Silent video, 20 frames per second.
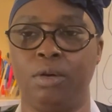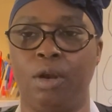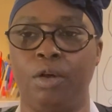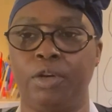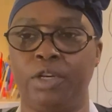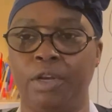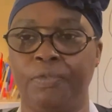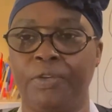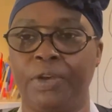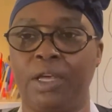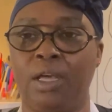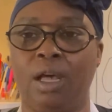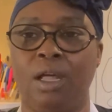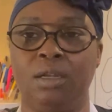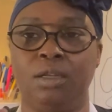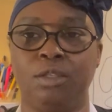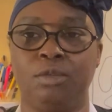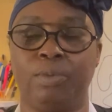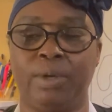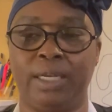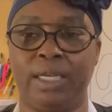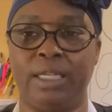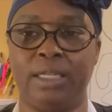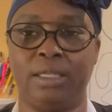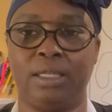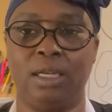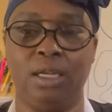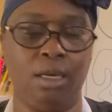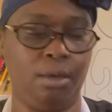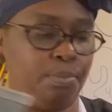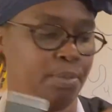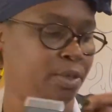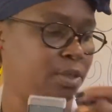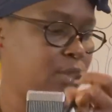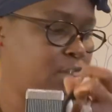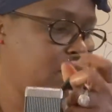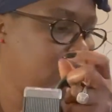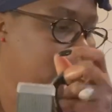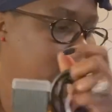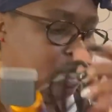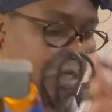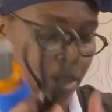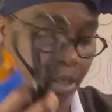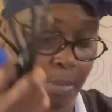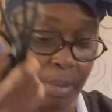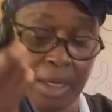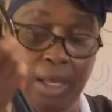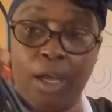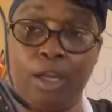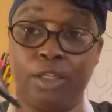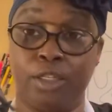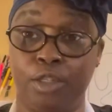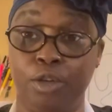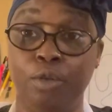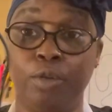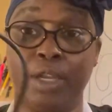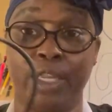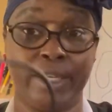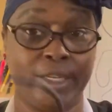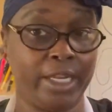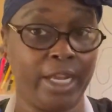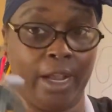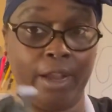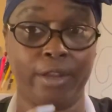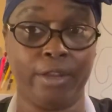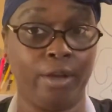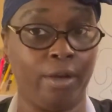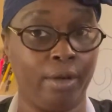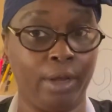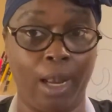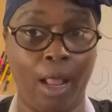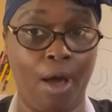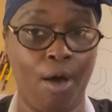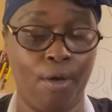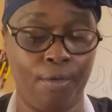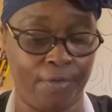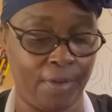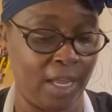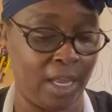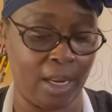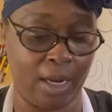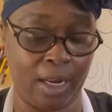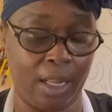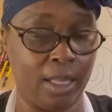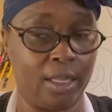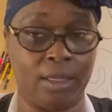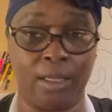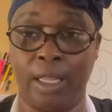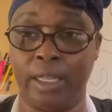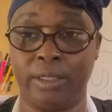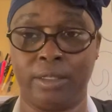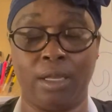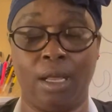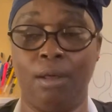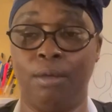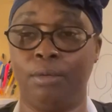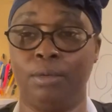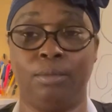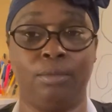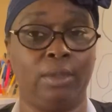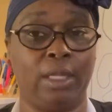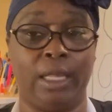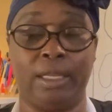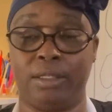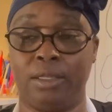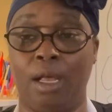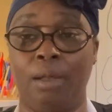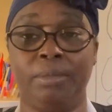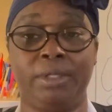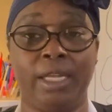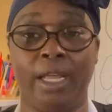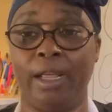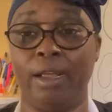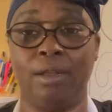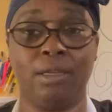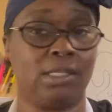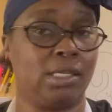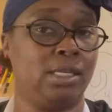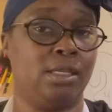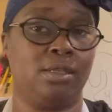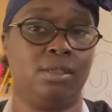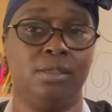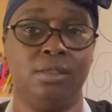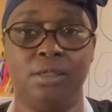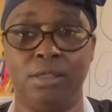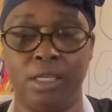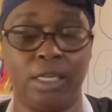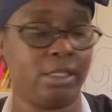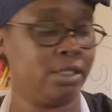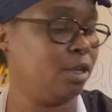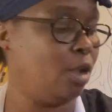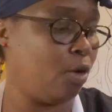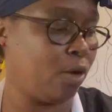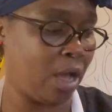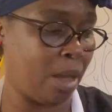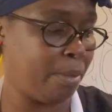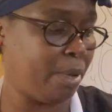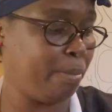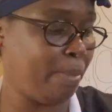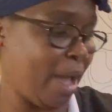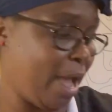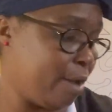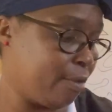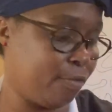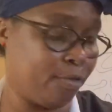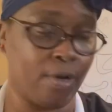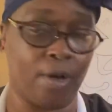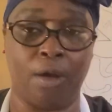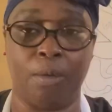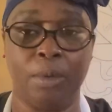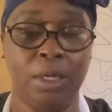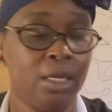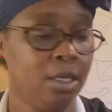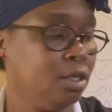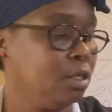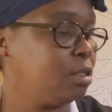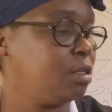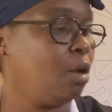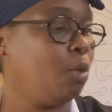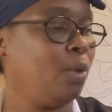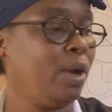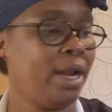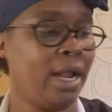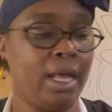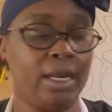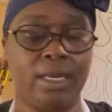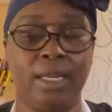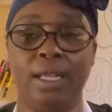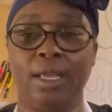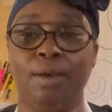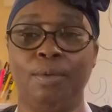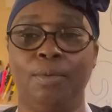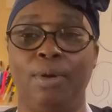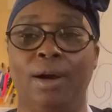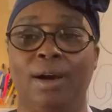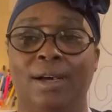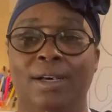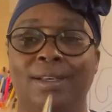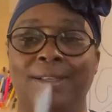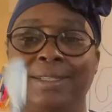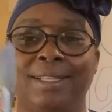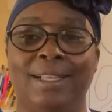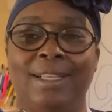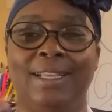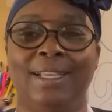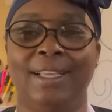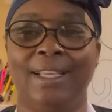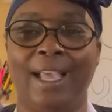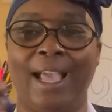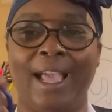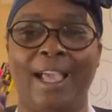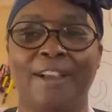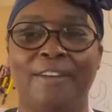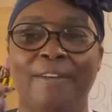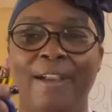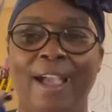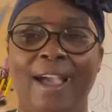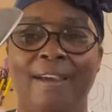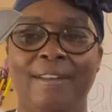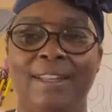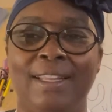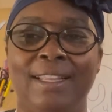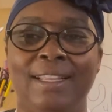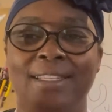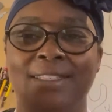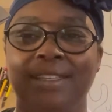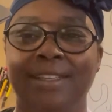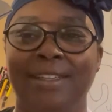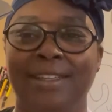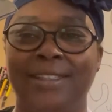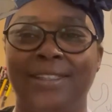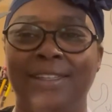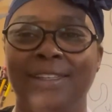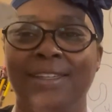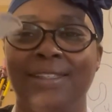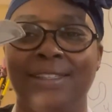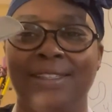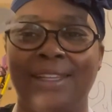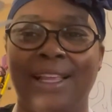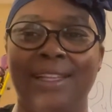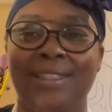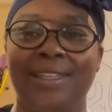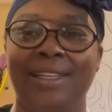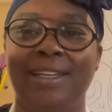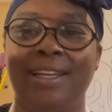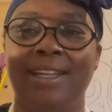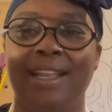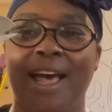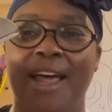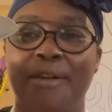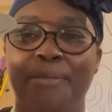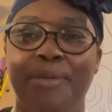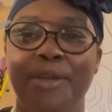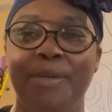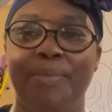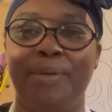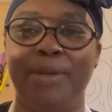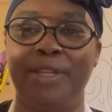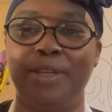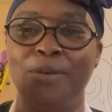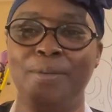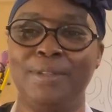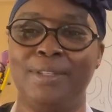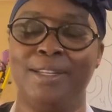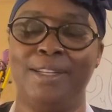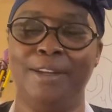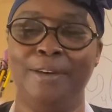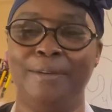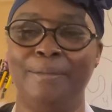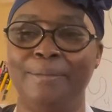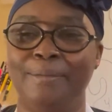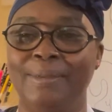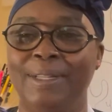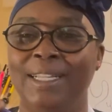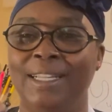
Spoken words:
different colors with these clippers, because you can tear your cloth, and some tears is no coming back from. So what I did was I grabbed these little scissors. I seen a lot of people using them